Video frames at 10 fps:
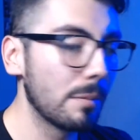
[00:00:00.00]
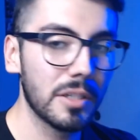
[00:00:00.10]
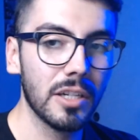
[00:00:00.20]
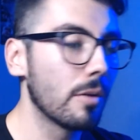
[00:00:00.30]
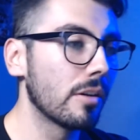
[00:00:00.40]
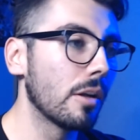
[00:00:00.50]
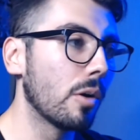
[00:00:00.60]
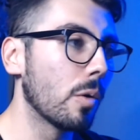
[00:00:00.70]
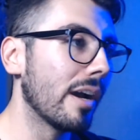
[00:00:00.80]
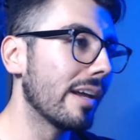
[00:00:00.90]
just gonna go
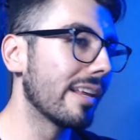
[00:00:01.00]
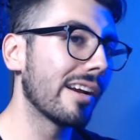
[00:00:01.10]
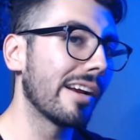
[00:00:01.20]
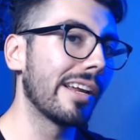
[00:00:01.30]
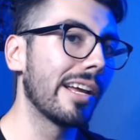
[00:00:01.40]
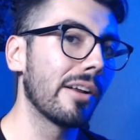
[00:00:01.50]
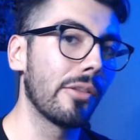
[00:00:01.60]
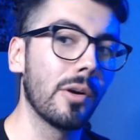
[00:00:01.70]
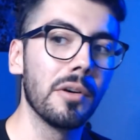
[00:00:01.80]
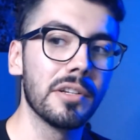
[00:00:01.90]
quiet here and get all the
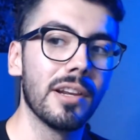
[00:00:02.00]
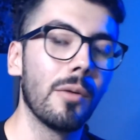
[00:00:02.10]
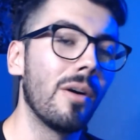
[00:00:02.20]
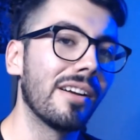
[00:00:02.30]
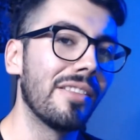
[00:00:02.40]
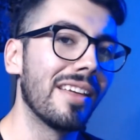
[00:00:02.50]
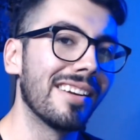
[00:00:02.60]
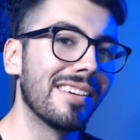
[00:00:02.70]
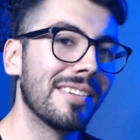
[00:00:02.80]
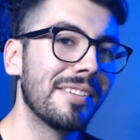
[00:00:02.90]
chords that I want, and
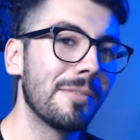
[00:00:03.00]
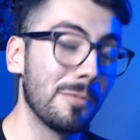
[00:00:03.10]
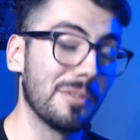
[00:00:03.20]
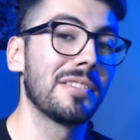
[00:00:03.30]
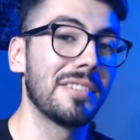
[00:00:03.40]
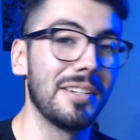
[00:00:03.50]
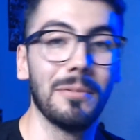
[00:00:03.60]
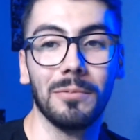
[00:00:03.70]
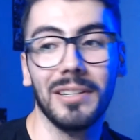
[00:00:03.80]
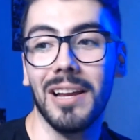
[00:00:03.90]
then we'll see
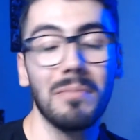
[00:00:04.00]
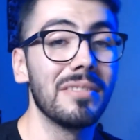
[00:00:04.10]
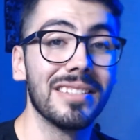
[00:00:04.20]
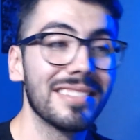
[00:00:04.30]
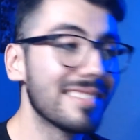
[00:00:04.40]
what happens.